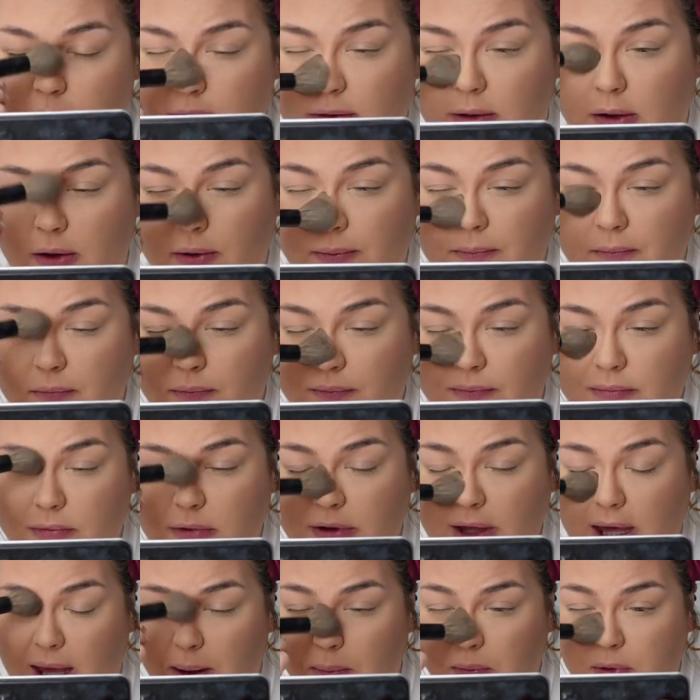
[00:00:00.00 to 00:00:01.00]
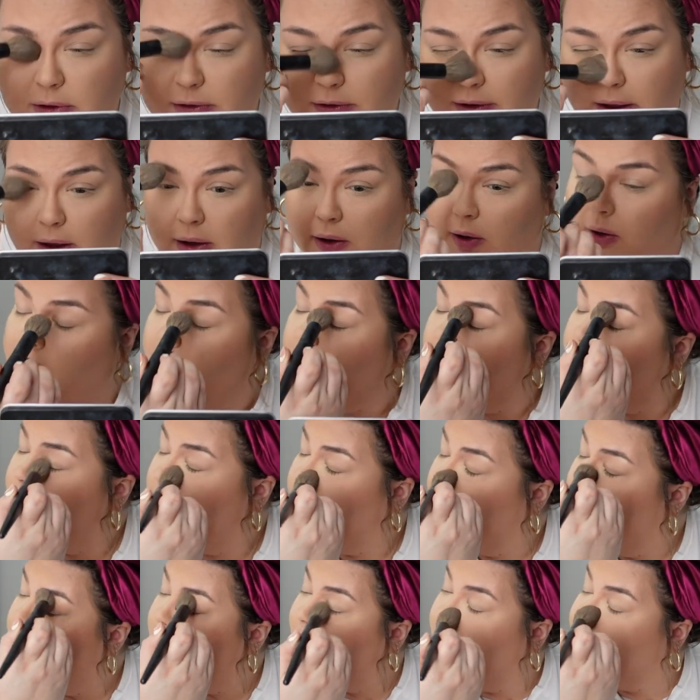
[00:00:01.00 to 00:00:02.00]
so time will tell.
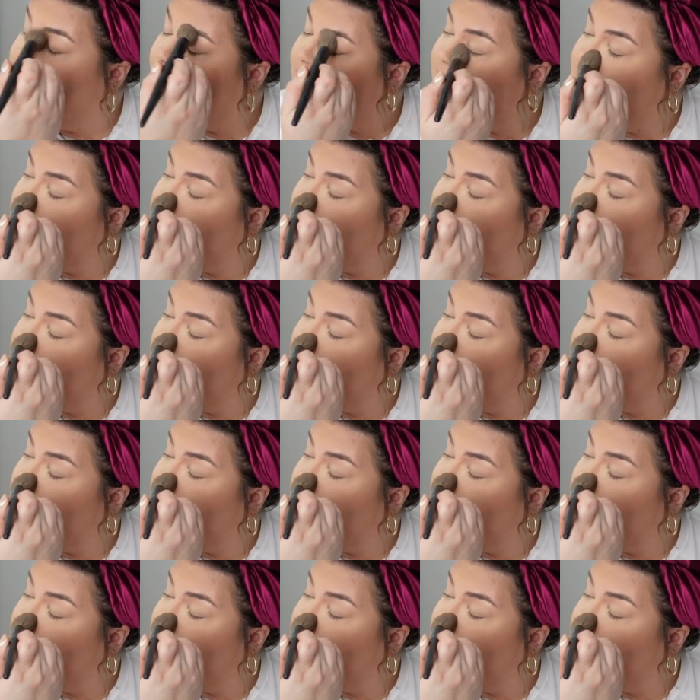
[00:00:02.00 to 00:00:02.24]
I would